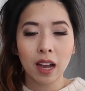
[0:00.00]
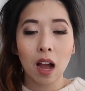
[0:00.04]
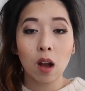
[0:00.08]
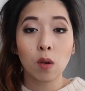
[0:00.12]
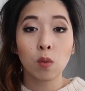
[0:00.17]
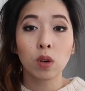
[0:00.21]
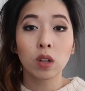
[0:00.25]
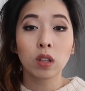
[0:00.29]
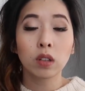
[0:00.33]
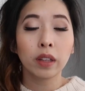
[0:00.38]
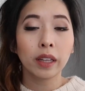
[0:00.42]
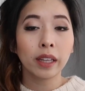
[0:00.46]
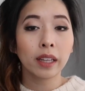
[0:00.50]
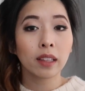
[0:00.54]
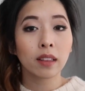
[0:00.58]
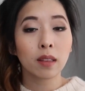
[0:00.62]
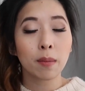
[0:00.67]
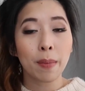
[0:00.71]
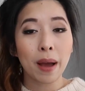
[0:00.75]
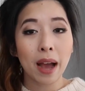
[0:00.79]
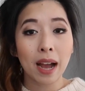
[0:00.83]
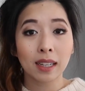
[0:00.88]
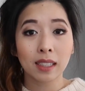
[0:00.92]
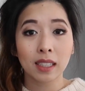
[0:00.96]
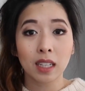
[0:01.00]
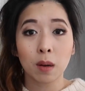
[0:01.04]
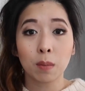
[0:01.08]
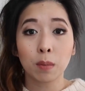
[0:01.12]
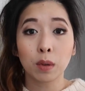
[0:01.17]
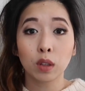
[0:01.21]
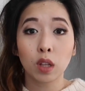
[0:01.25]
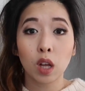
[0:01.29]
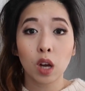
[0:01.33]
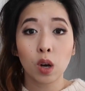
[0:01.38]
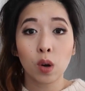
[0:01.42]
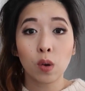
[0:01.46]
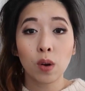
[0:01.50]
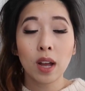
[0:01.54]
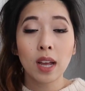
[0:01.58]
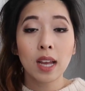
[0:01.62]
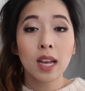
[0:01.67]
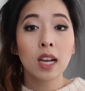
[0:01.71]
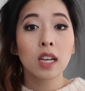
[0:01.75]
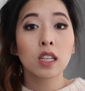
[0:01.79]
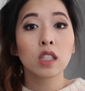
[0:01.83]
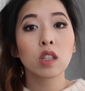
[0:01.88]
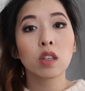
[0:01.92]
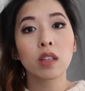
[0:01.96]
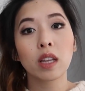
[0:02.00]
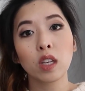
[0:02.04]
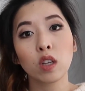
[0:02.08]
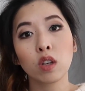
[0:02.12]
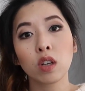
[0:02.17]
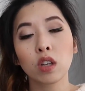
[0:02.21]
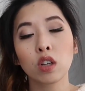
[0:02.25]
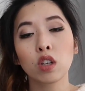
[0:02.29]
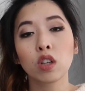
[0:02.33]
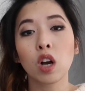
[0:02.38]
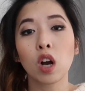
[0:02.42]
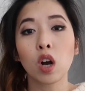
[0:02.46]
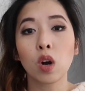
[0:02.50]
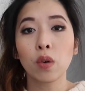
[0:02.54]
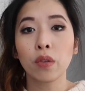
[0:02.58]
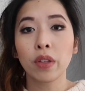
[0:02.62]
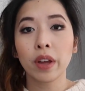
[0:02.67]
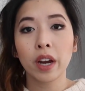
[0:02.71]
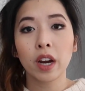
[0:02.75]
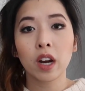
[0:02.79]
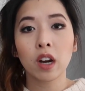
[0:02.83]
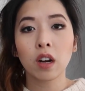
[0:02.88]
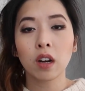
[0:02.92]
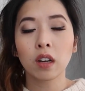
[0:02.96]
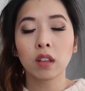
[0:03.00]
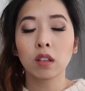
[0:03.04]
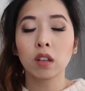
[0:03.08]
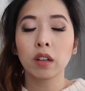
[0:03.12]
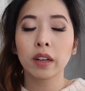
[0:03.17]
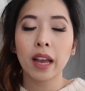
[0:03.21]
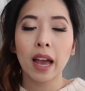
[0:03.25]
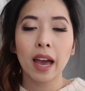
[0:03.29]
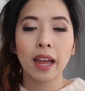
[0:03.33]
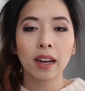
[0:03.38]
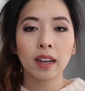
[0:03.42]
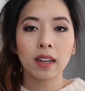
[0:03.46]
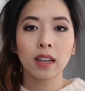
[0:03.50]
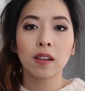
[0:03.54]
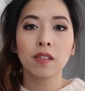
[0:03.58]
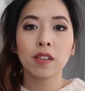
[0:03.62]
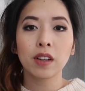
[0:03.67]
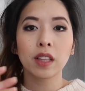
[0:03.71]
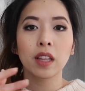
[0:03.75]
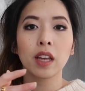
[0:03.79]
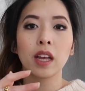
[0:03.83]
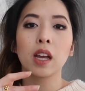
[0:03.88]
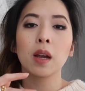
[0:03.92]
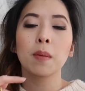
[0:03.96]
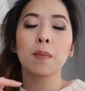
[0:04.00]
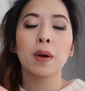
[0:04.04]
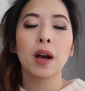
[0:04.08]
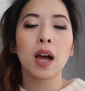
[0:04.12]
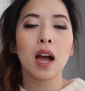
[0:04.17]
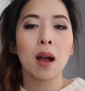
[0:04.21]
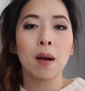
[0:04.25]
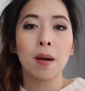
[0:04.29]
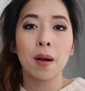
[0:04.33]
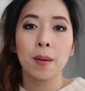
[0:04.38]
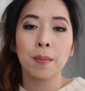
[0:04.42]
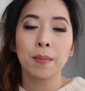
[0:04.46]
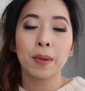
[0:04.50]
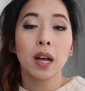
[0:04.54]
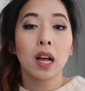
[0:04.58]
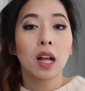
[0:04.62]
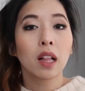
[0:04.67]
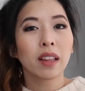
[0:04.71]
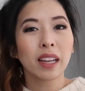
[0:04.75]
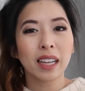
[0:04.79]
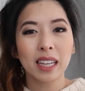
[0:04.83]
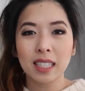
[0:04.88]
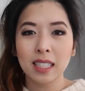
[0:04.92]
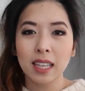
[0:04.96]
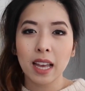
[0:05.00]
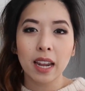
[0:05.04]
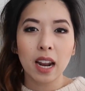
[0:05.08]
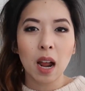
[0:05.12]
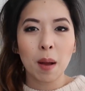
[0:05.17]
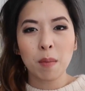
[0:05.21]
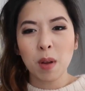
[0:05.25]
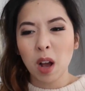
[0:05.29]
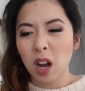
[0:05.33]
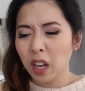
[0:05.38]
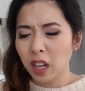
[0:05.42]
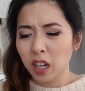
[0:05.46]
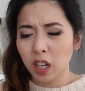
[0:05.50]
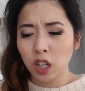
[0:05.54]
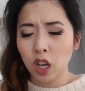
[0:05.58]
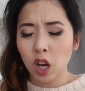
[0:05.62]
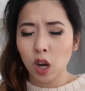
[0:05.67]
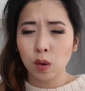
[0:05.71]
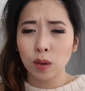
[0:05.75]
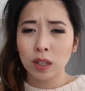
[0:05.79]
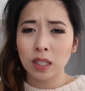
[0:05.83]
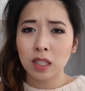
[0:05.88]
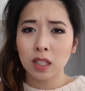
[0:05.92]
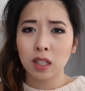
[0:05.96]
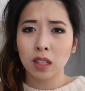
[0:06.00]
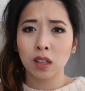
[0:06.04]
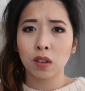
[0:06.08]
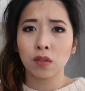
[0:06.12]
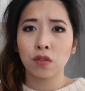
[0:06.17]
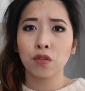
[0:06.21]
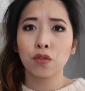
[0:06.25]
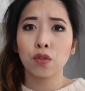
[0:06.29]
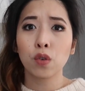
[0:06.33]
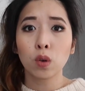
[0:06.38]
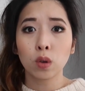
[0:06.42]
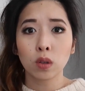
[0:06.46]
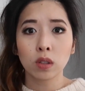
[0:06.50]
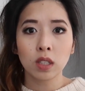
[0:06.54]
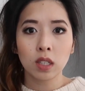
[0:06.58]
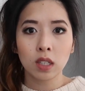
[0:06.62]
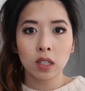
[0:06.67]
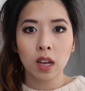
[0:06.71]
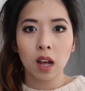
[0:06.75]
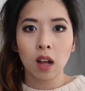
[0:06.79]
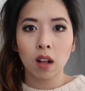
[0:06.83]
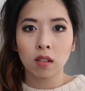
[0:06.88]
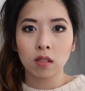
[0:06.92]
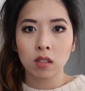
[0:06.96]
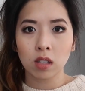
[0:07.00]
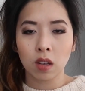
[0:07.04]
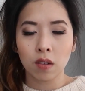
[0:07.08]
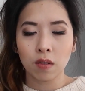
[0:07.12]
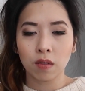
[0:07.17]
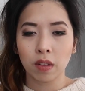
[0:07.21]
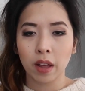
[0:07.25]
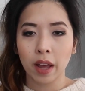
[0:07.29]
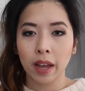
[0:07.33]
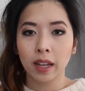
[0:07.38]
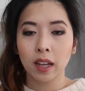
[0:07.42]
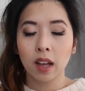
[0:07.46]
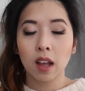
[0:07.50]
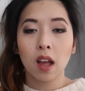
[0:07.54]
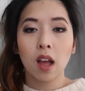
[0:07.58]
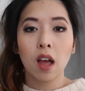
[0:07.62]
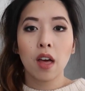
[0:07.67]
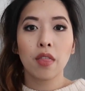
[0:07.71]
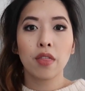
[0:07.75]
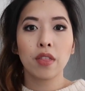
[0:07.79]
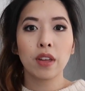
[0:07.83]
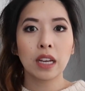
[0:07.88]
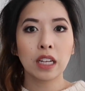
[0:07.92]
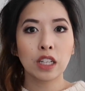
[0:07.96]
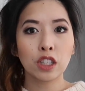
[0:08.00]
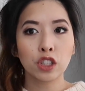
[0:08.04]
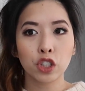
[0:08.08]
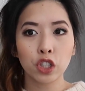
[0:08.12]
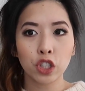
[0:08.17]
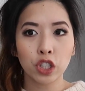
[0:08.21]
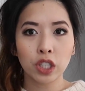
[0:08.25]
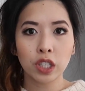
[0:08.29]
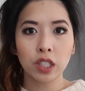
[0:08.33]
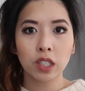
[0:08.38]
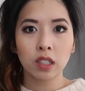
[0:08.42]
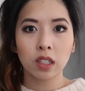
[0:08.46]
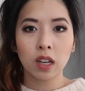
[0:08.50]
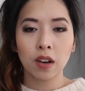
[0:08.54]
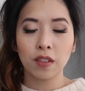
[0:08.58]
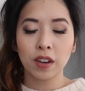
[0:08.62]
I will link the bag down below so that you can go there and look at it and everything, but like I said, I'm not going to go into the full details of like the inches and